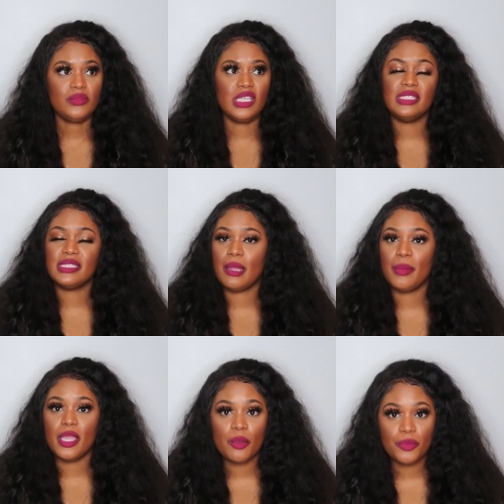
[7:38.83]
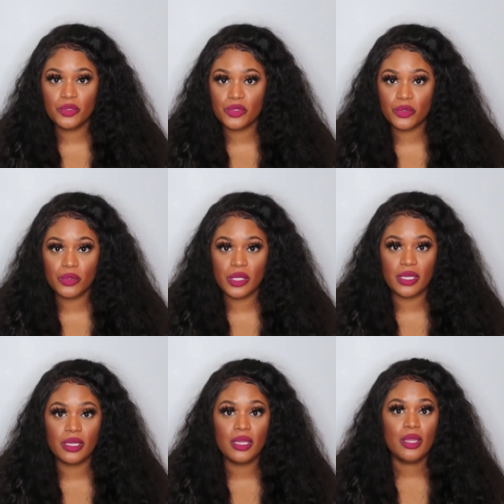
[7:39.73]
He said, I'm going to help you through
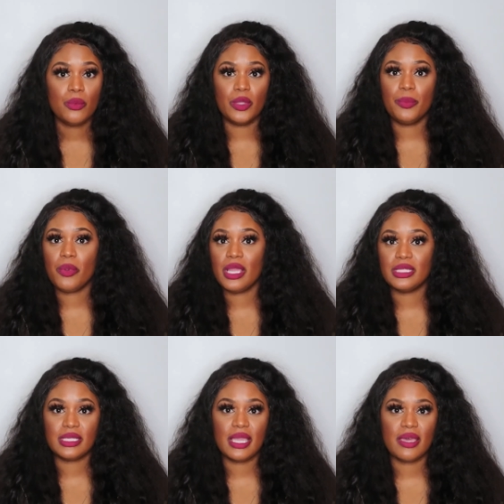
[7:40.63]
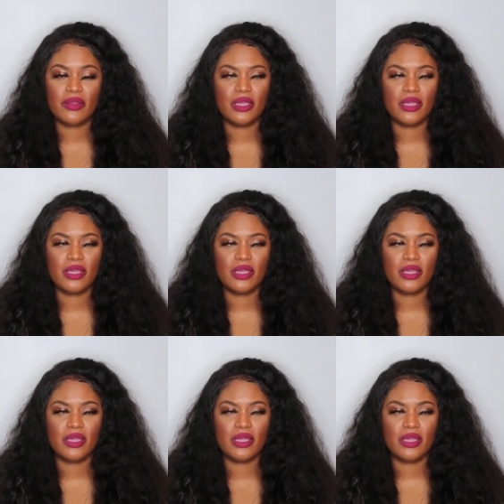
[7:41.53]
it. We prayed together.